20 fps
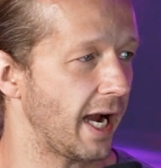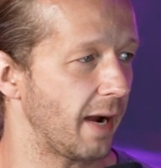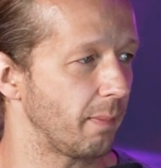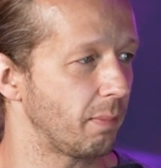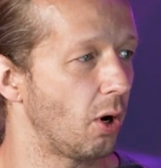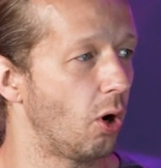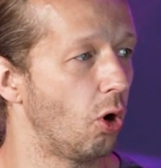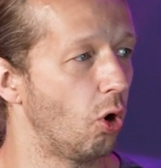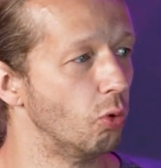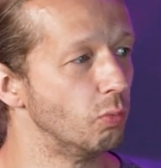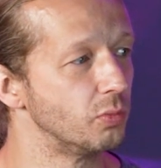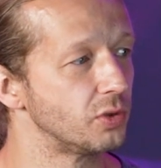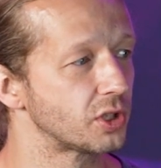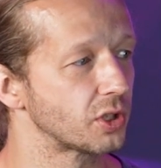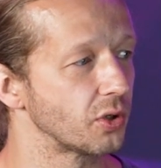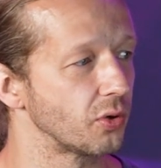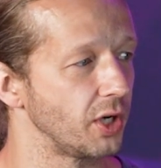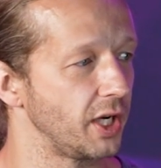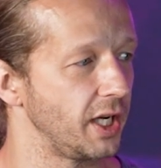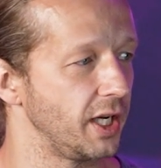app home
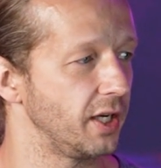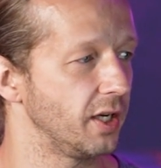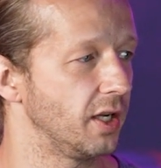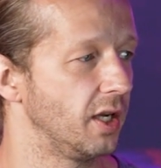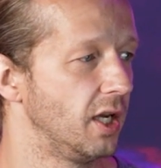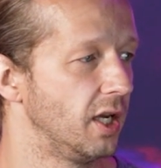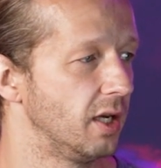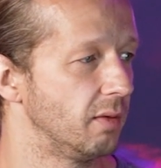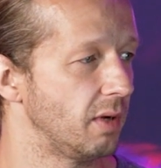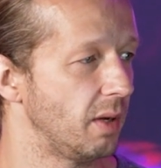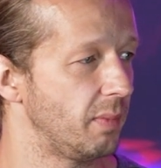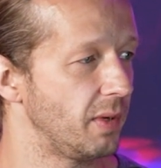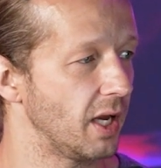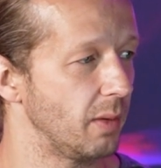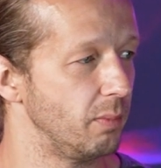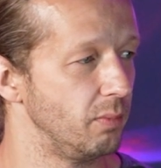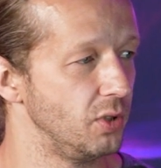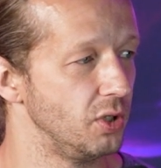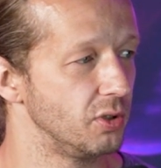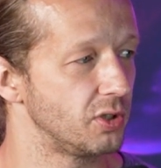screen, maybe
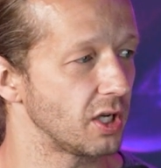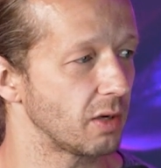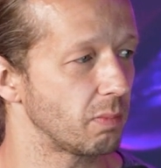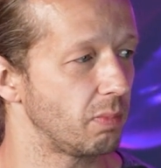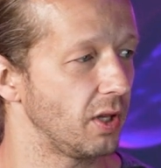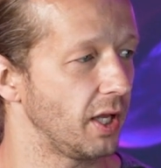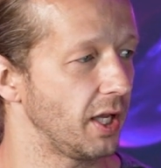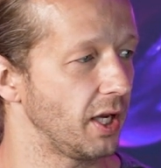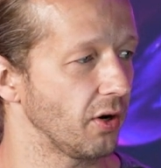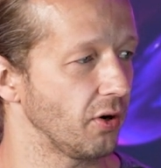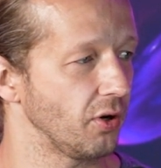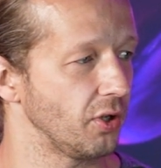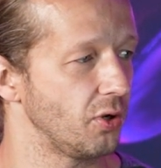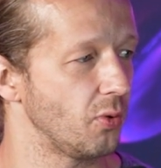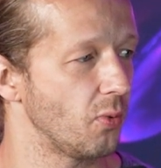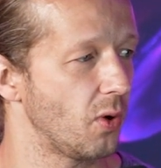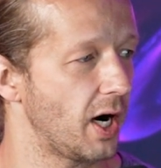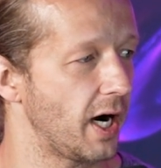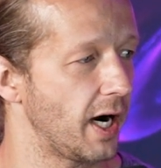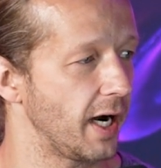a music player
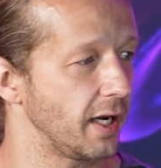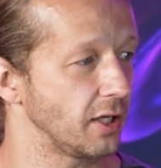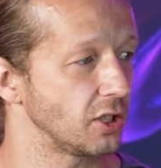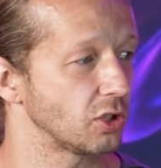UI,